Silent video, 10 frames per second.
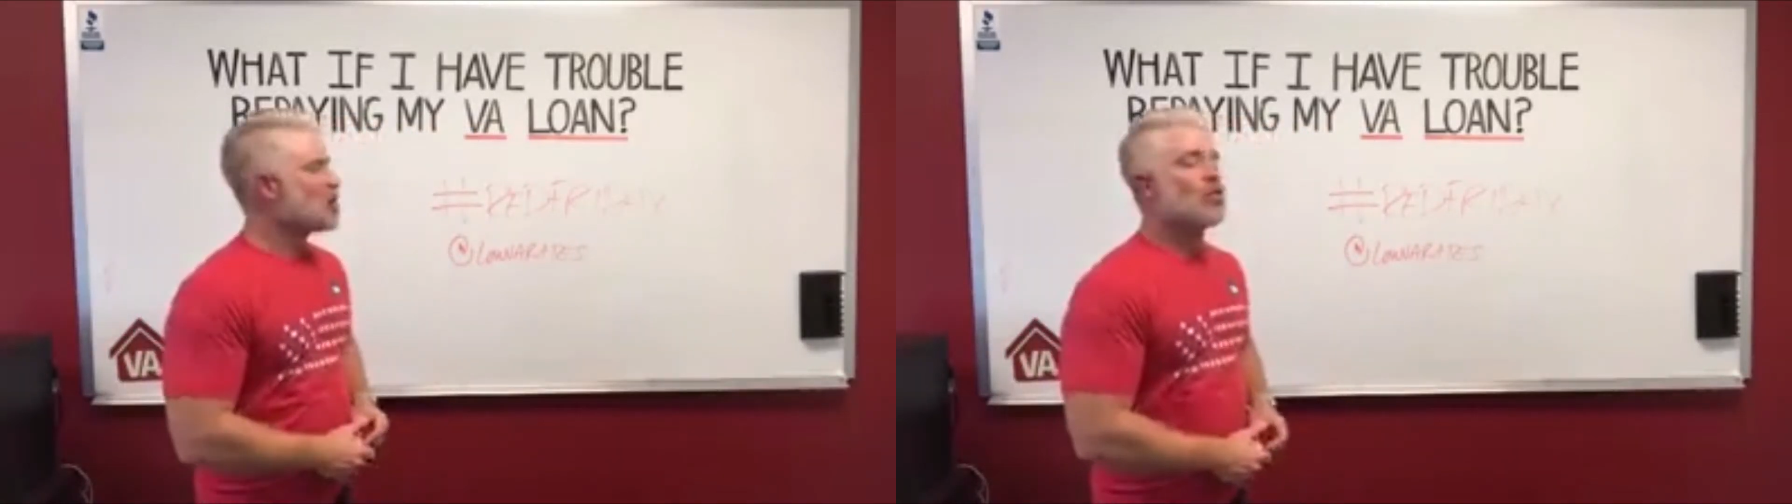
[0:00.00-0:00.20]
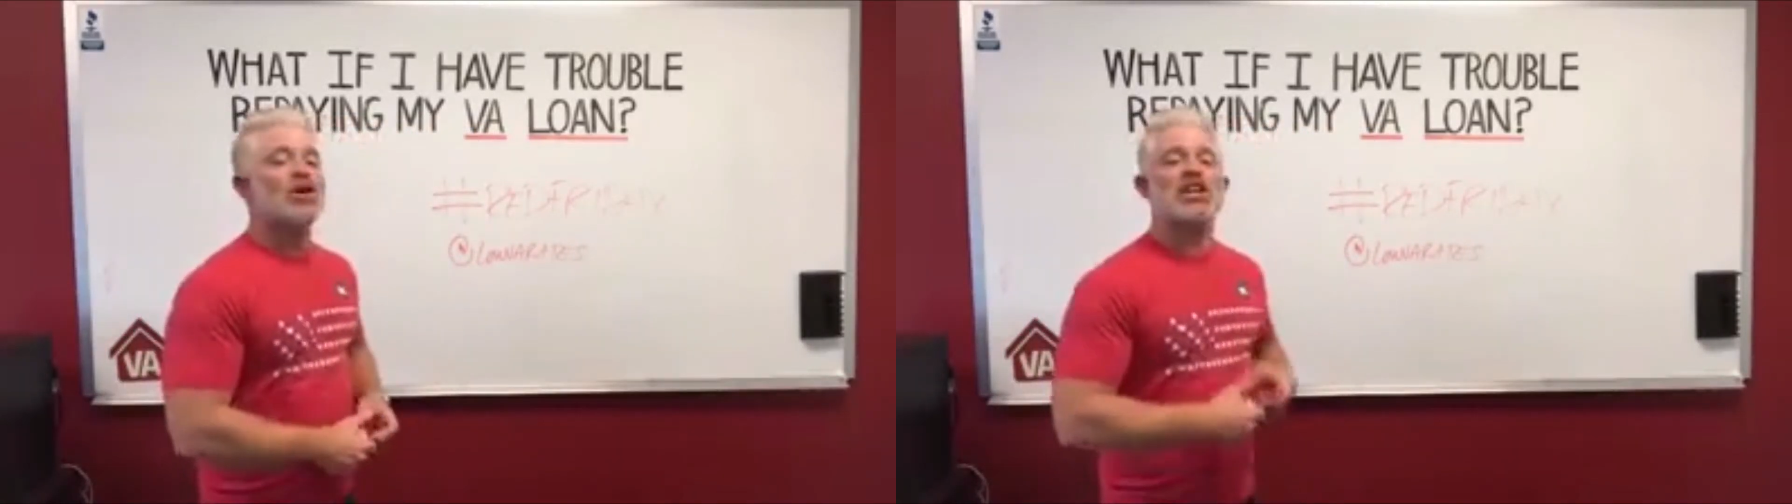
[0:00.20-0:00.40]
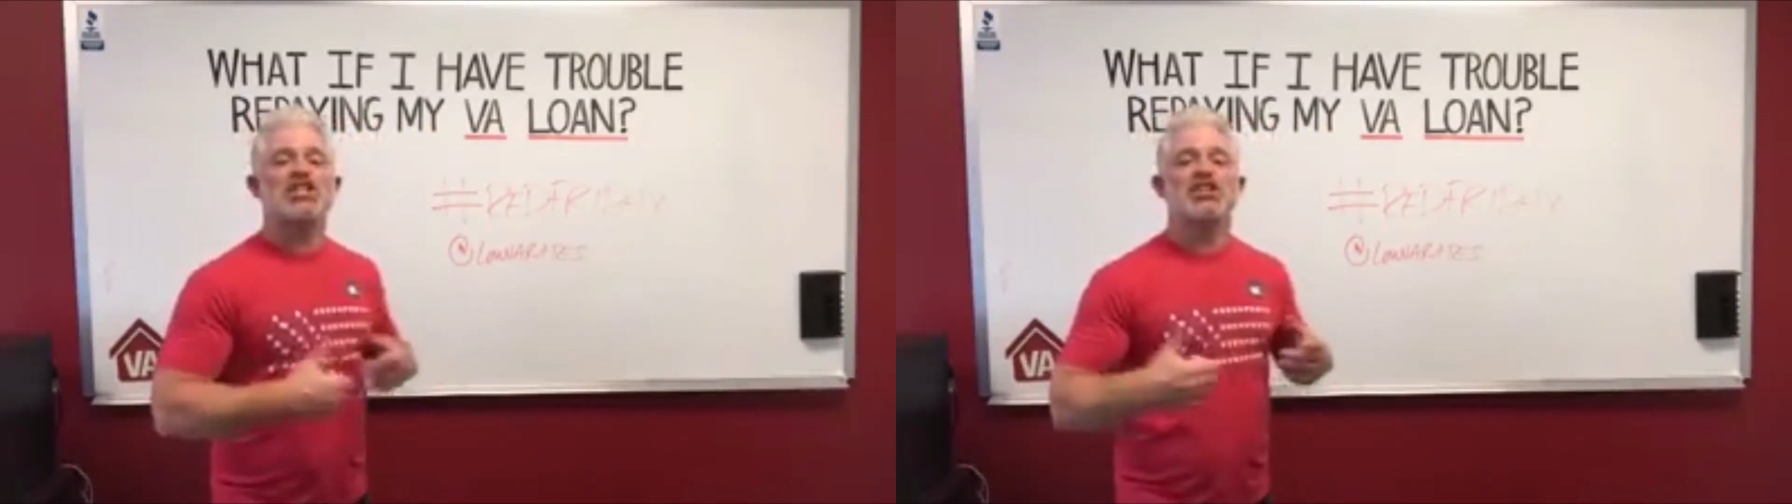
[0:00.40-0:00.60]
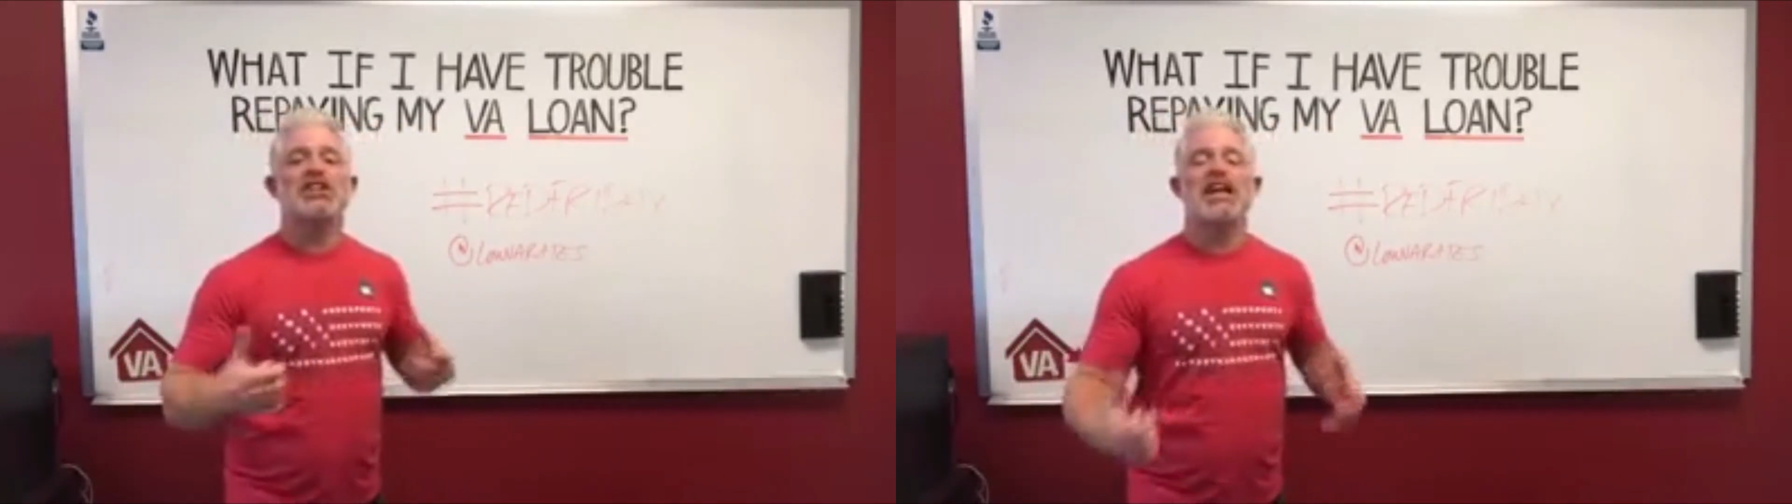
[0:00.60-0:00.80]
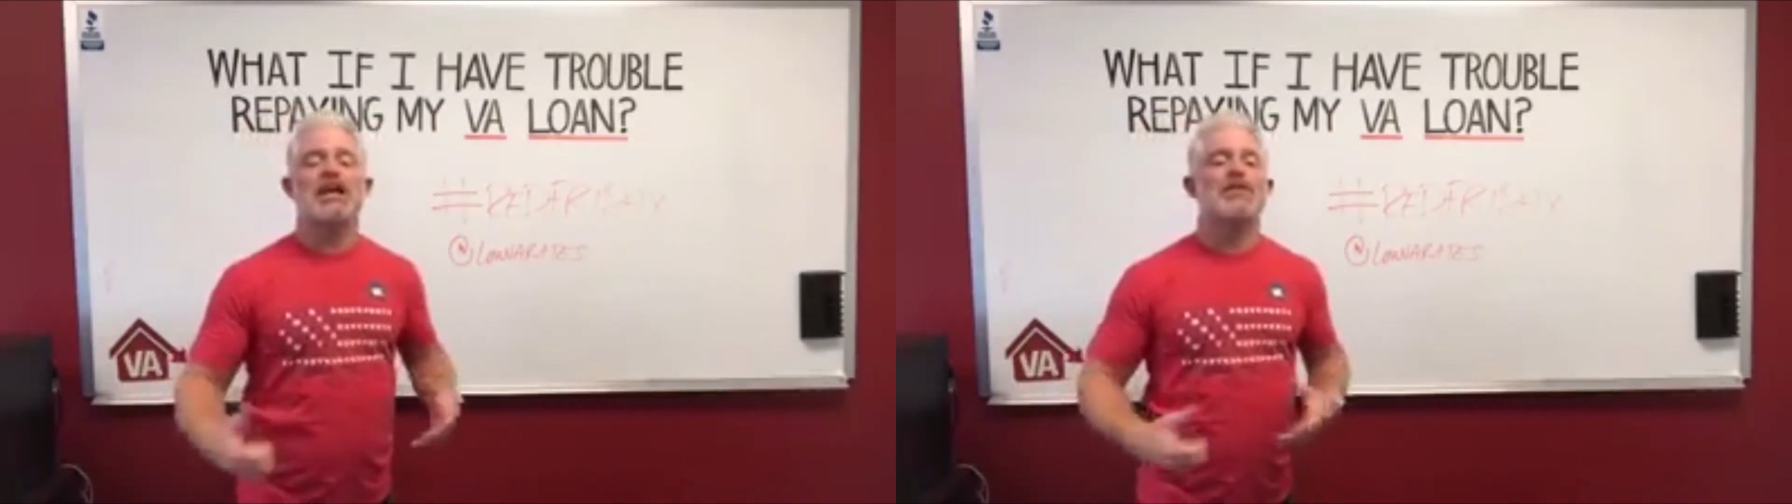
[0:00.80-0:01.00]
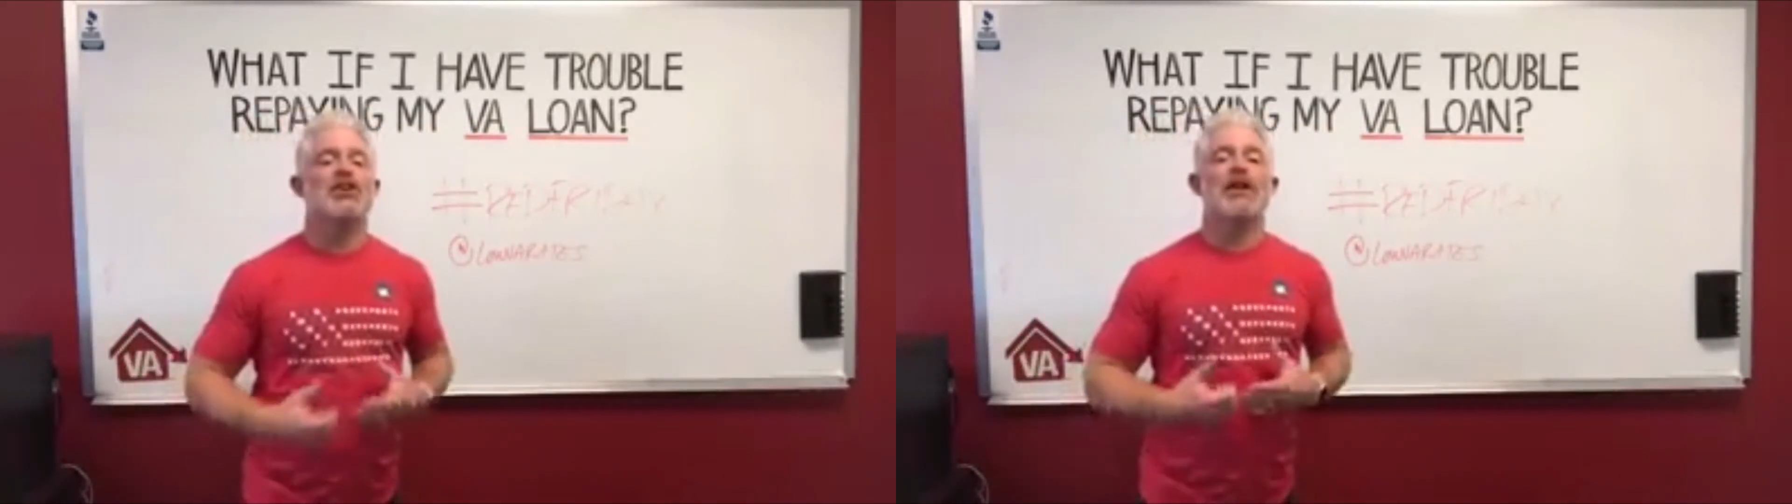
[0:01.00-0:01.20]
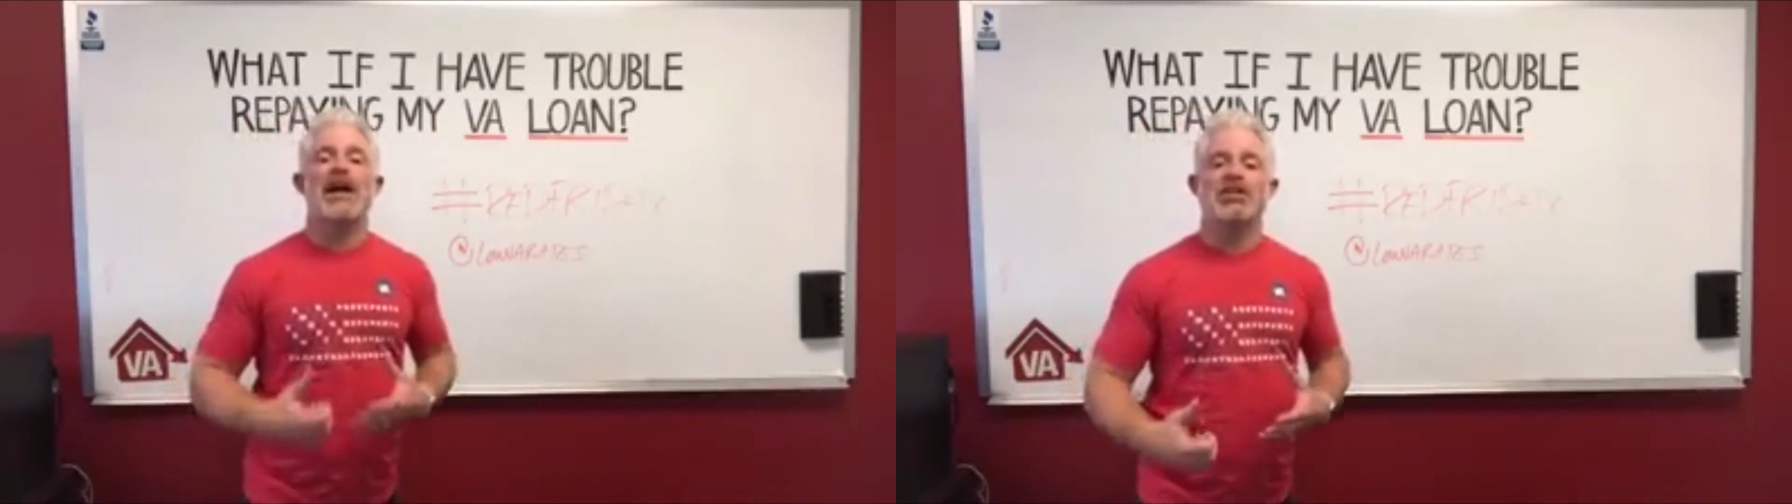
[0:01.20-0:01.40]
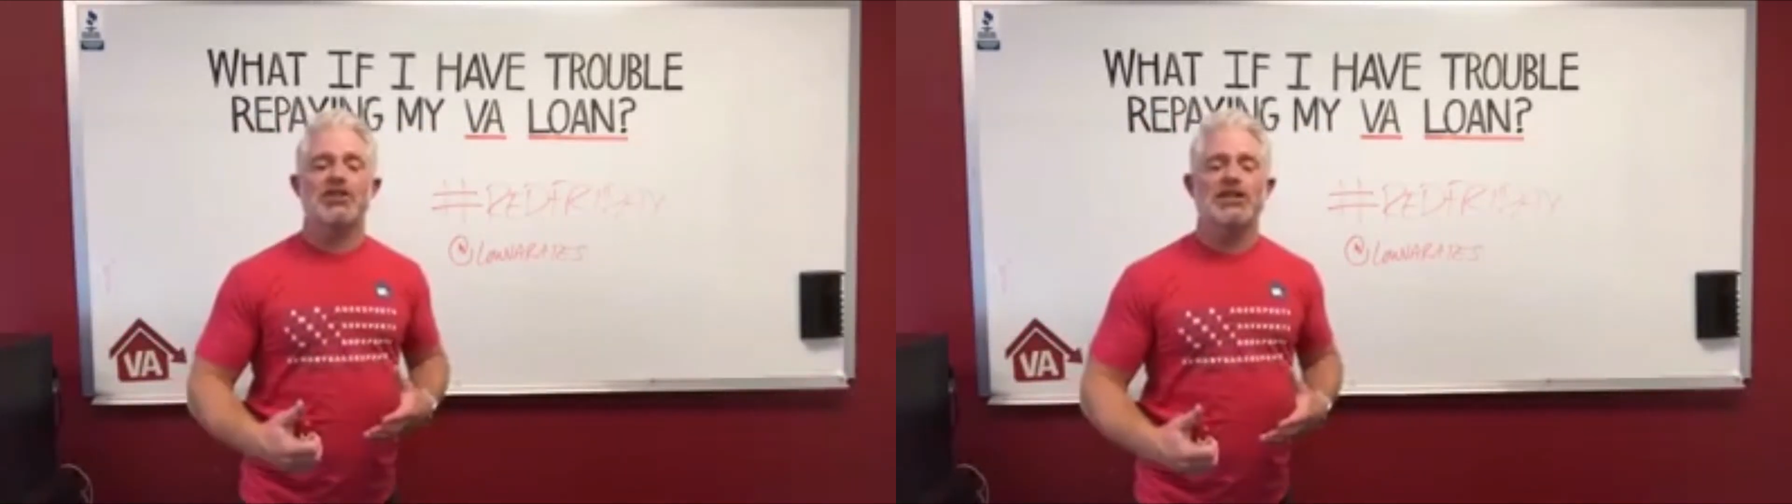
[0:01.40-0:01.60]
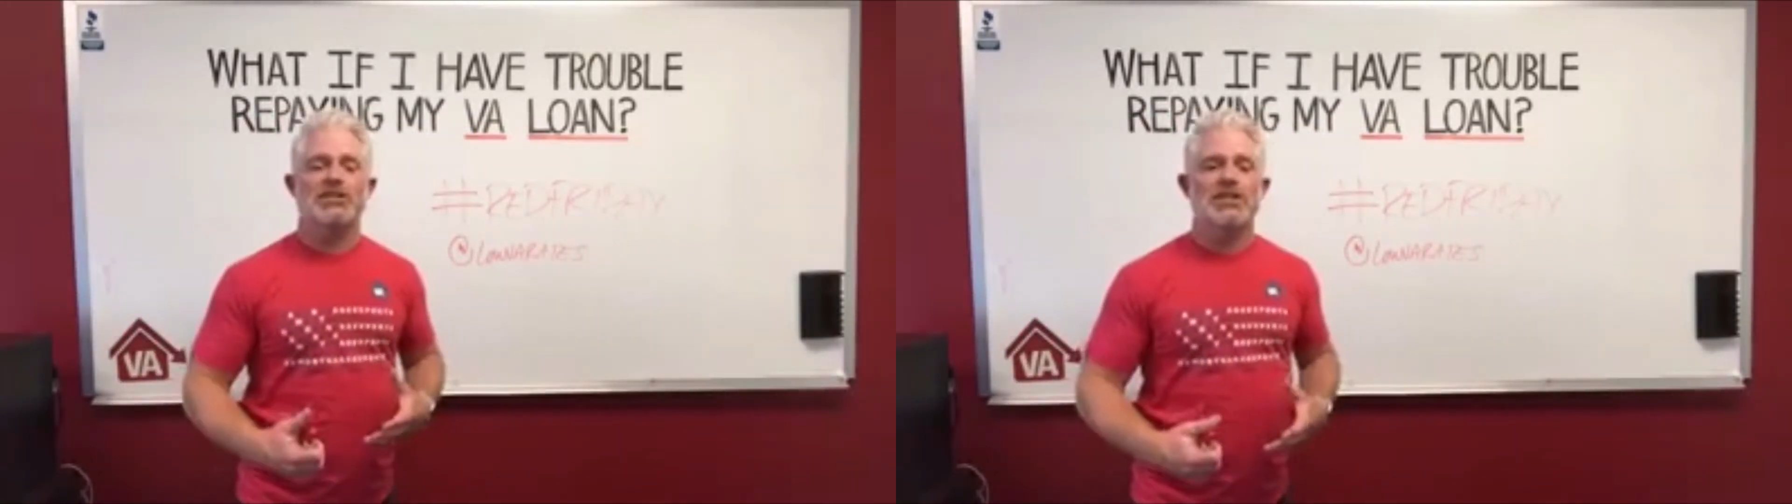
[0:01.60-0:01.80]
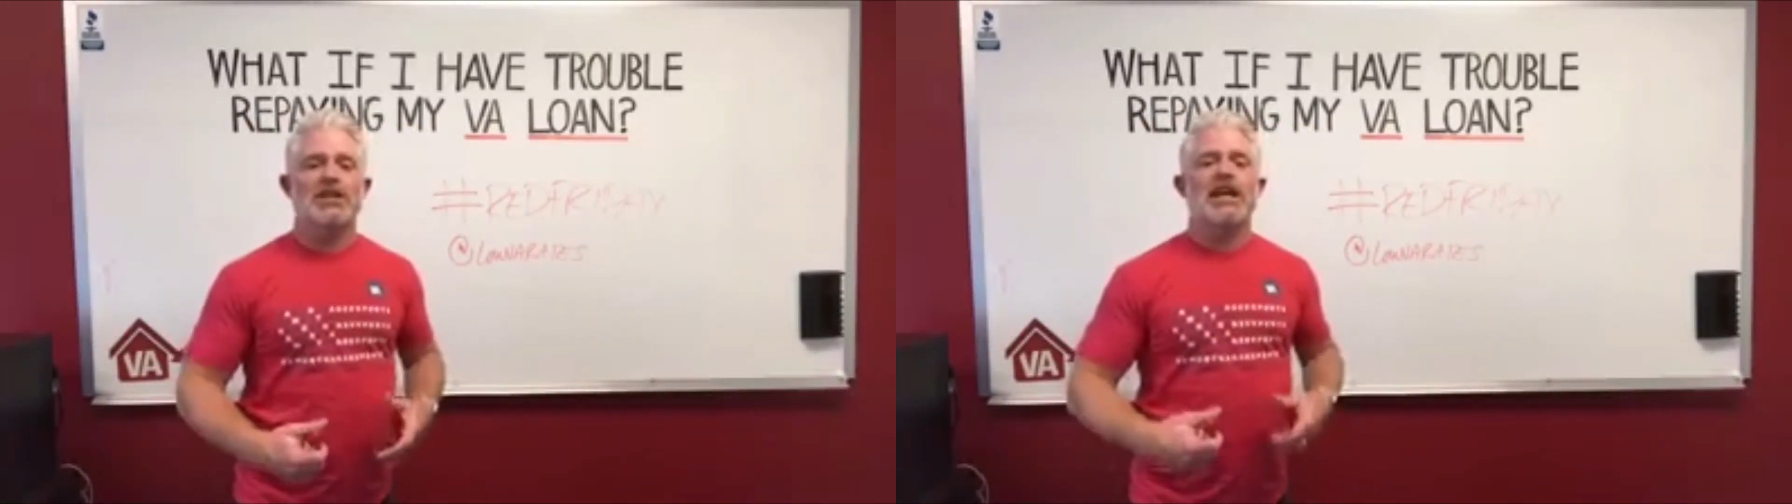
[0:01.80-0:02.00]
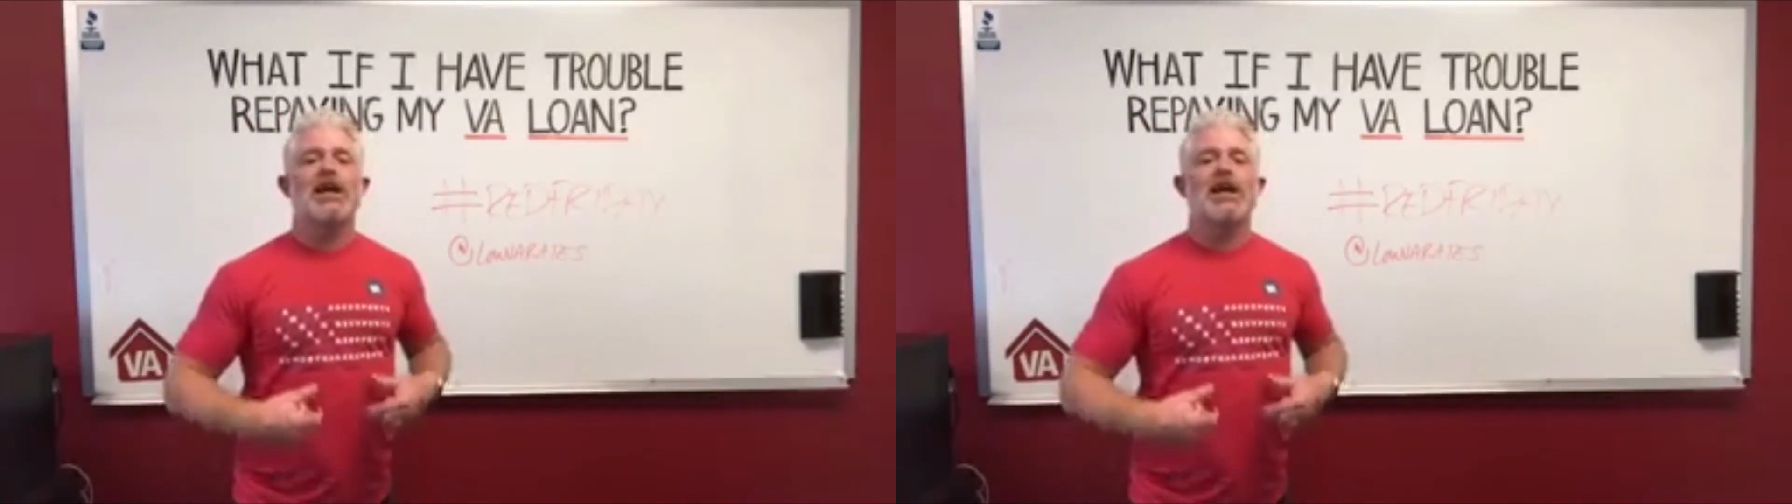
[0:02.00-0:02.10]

We'll get your name and your address,